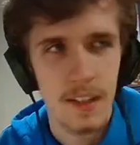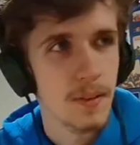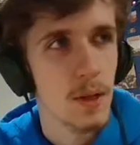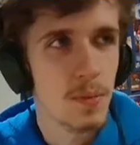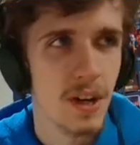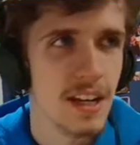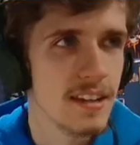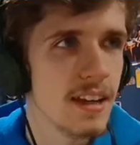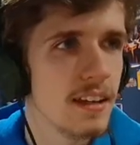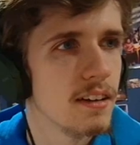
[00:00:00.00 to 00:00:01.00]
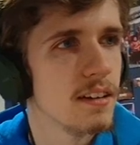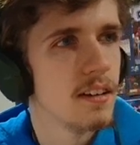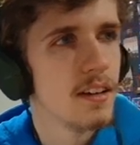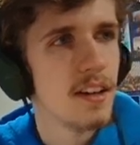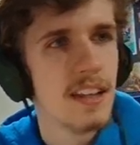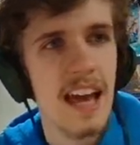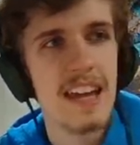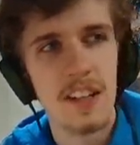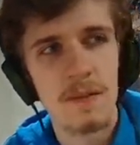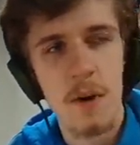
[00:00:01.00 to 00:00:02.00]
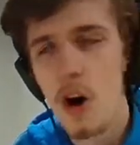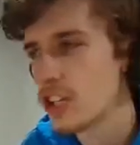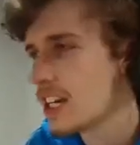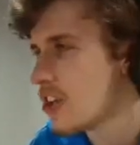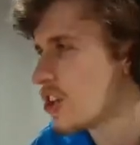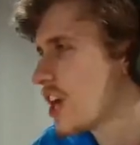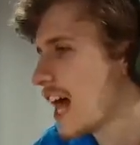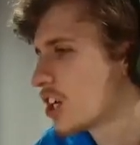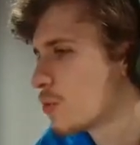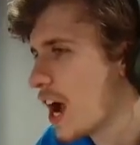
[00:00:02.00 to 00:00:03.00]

that was pretty easy. That is unfortunately another challenge we